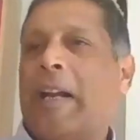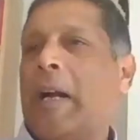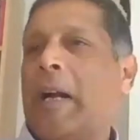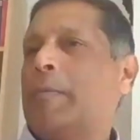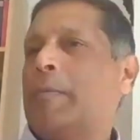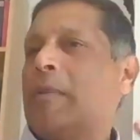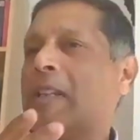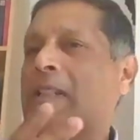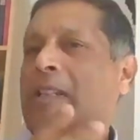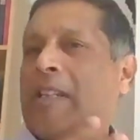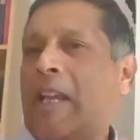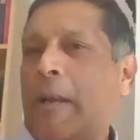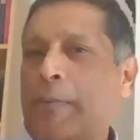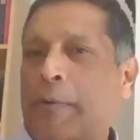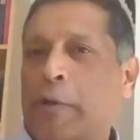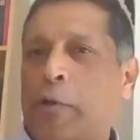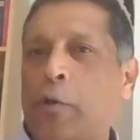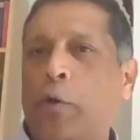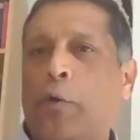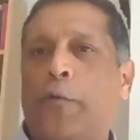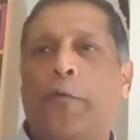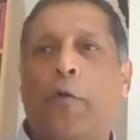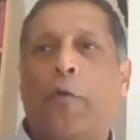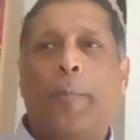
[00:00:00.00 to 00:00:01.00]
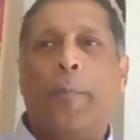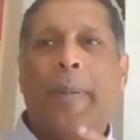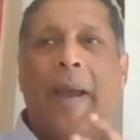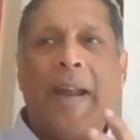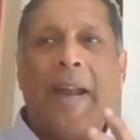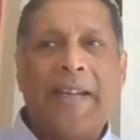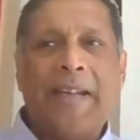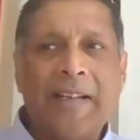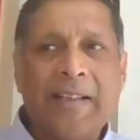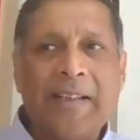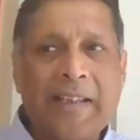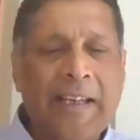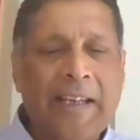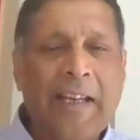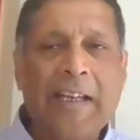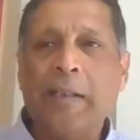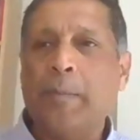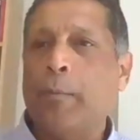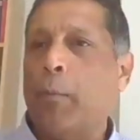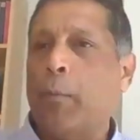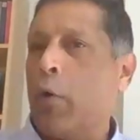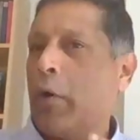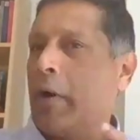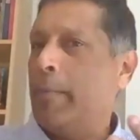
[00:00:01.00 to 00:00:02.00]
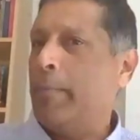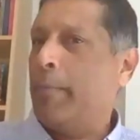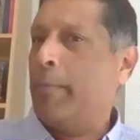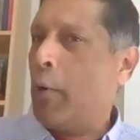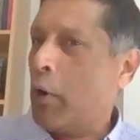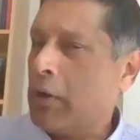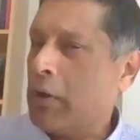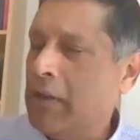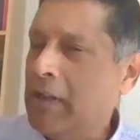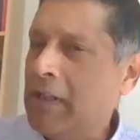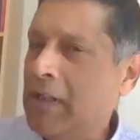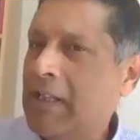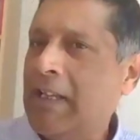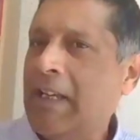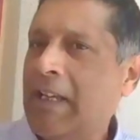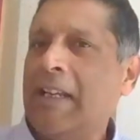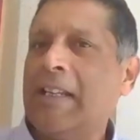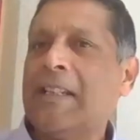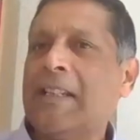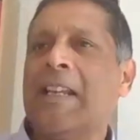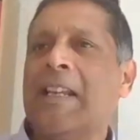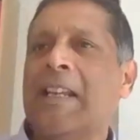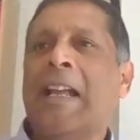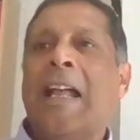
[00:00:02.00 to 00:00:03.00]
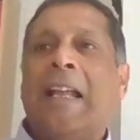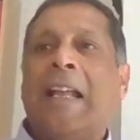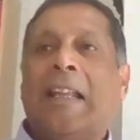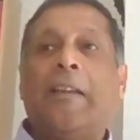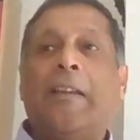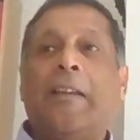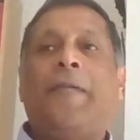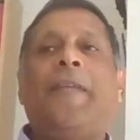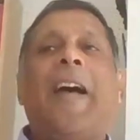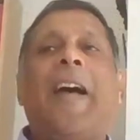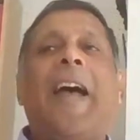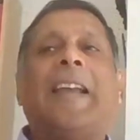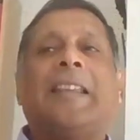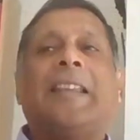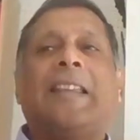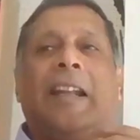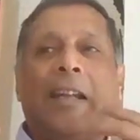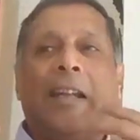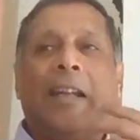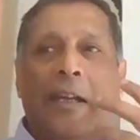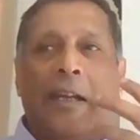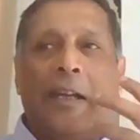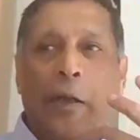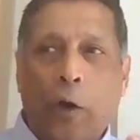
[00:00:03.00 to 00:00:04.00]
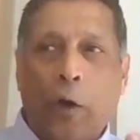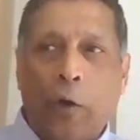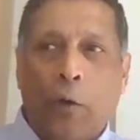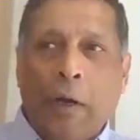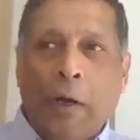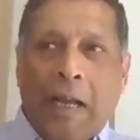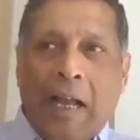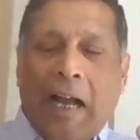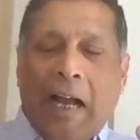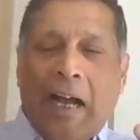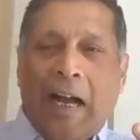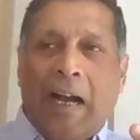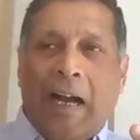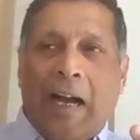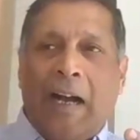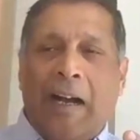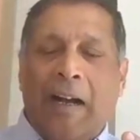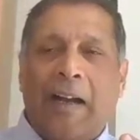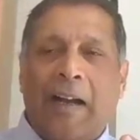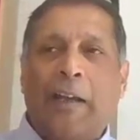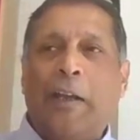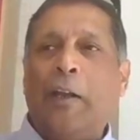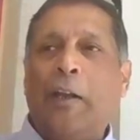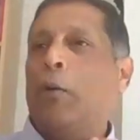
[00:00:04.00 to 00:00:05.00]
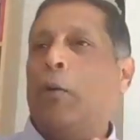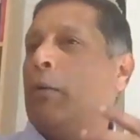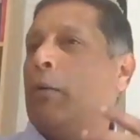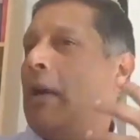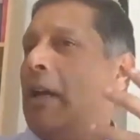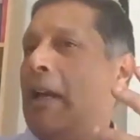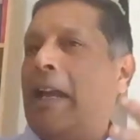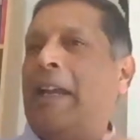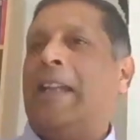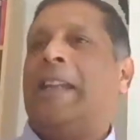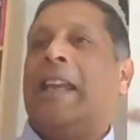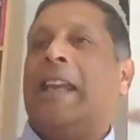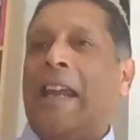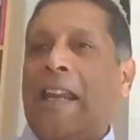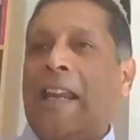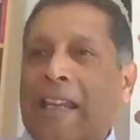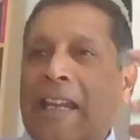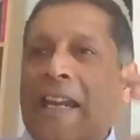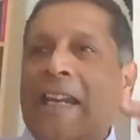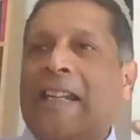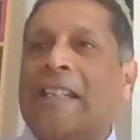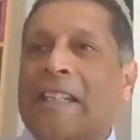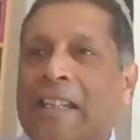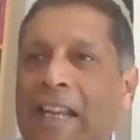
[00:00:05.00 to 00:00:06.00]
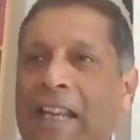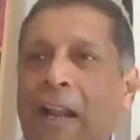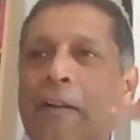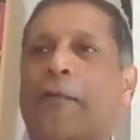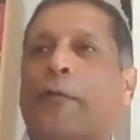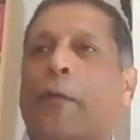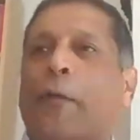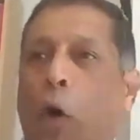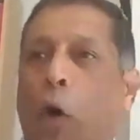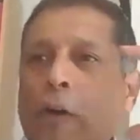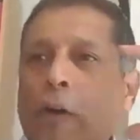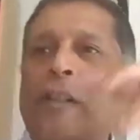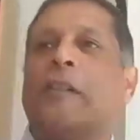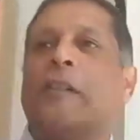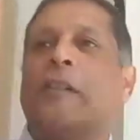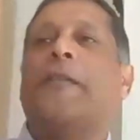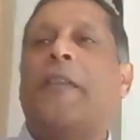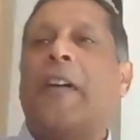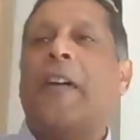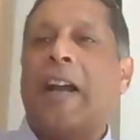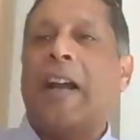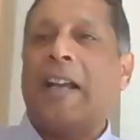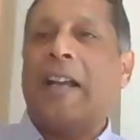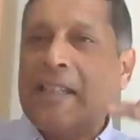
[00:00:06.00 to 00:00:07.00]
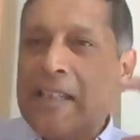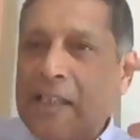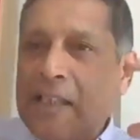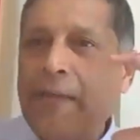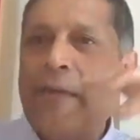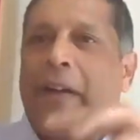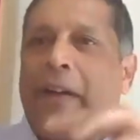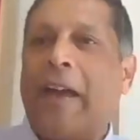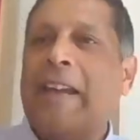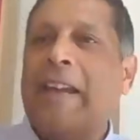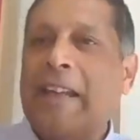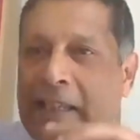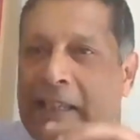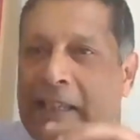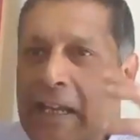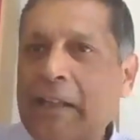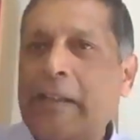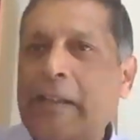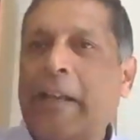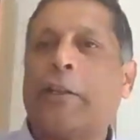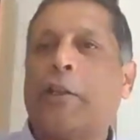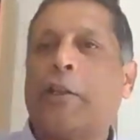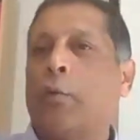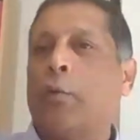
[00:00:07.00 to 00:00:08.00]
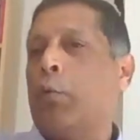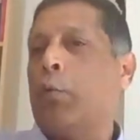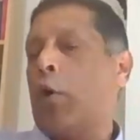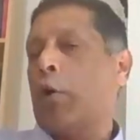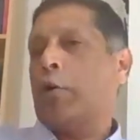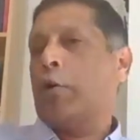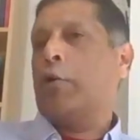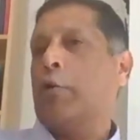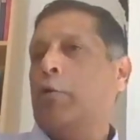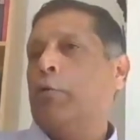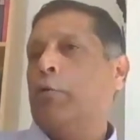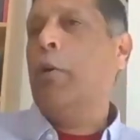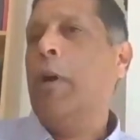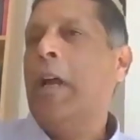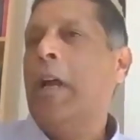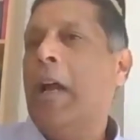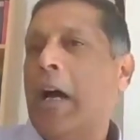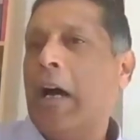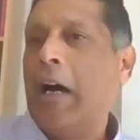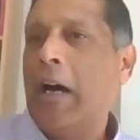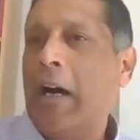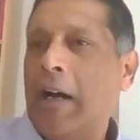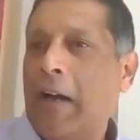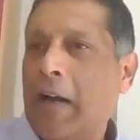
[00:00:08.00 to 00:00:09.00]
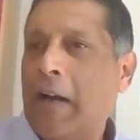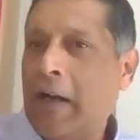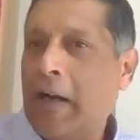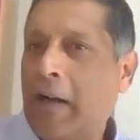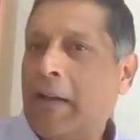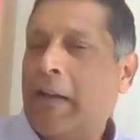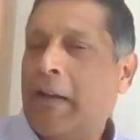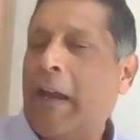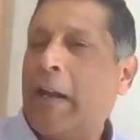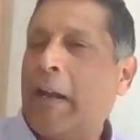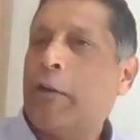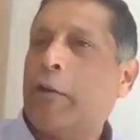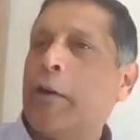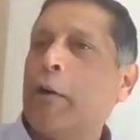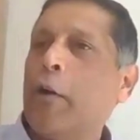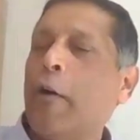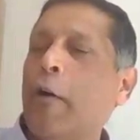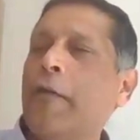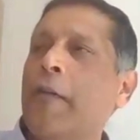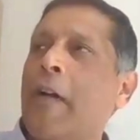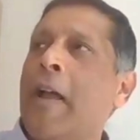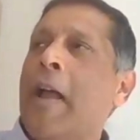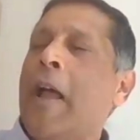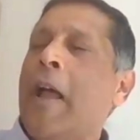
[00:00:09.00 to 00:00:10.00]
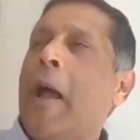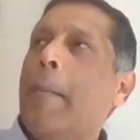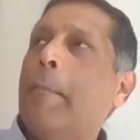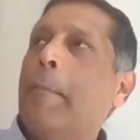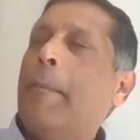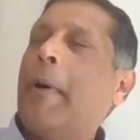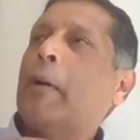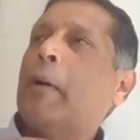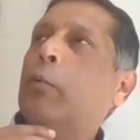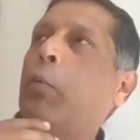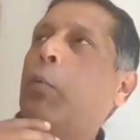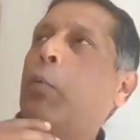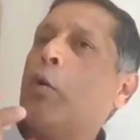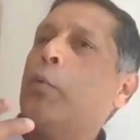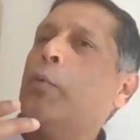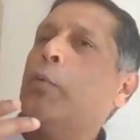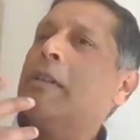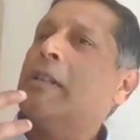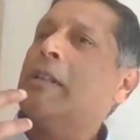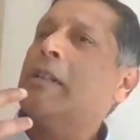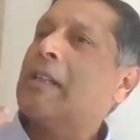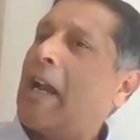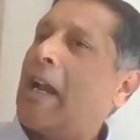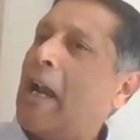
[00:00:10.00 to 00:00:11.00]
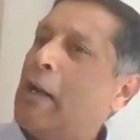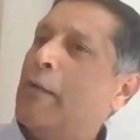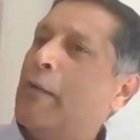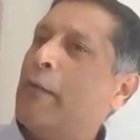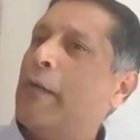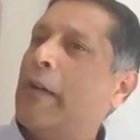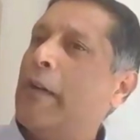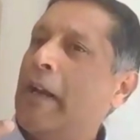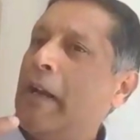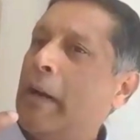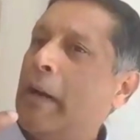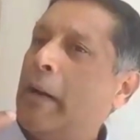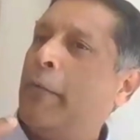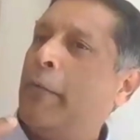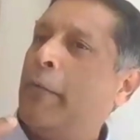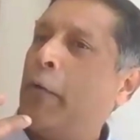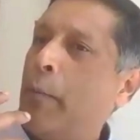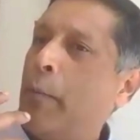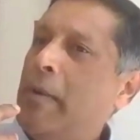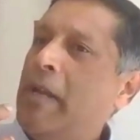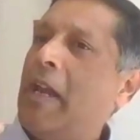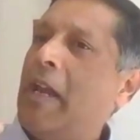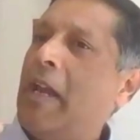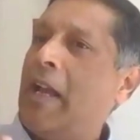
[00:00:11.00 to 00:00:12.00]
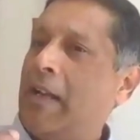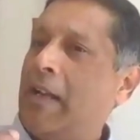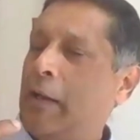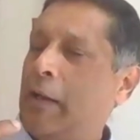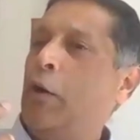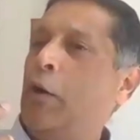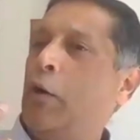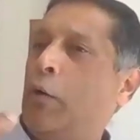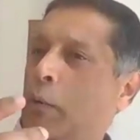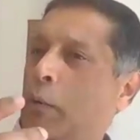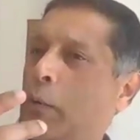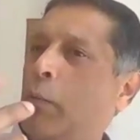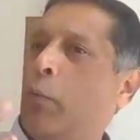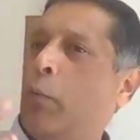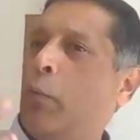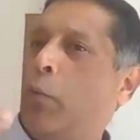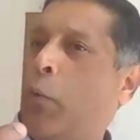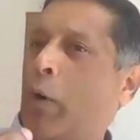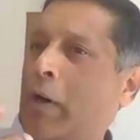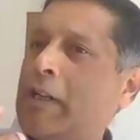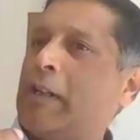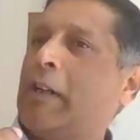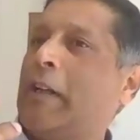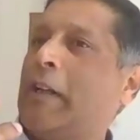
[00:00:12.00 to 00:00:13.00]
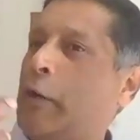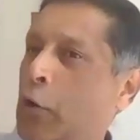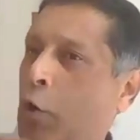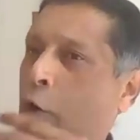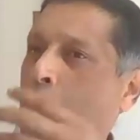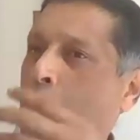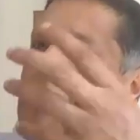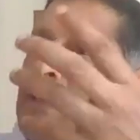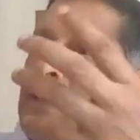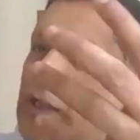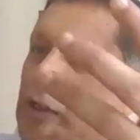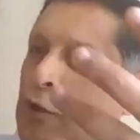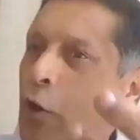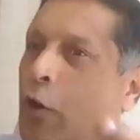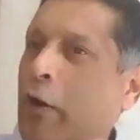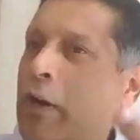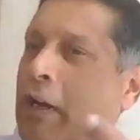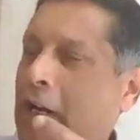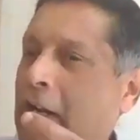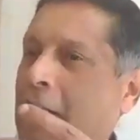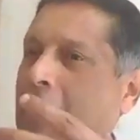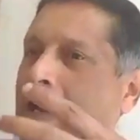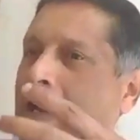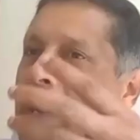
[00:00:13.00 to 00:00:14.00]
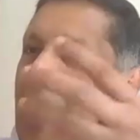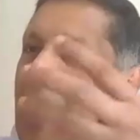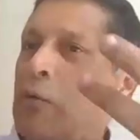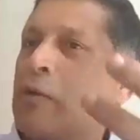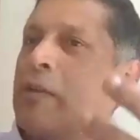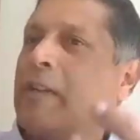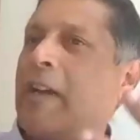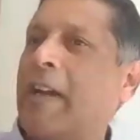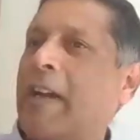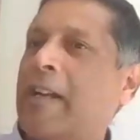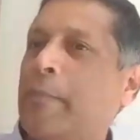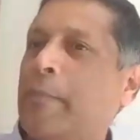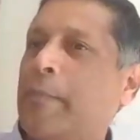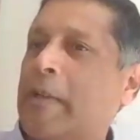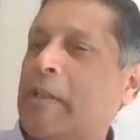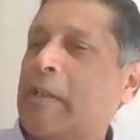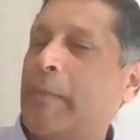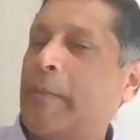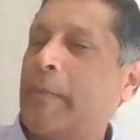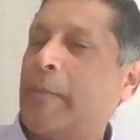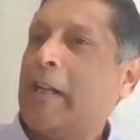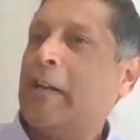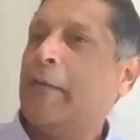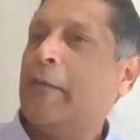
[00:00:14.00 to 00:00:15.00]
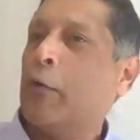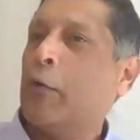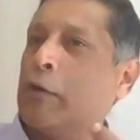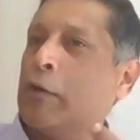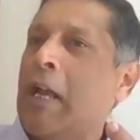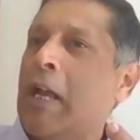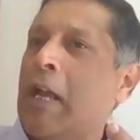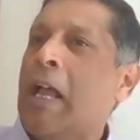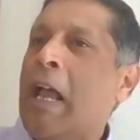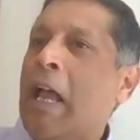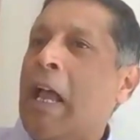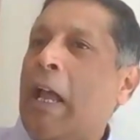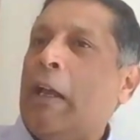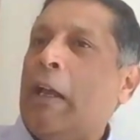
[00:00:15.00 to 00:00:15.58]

becomes a substitute for better things, more important things. The fact that you know uh, you know it, it, itself ossifies the very thing that you want to uh, uh, get rid of. But what was kind of for me, uh, you know, what your historical and outsider perspective was,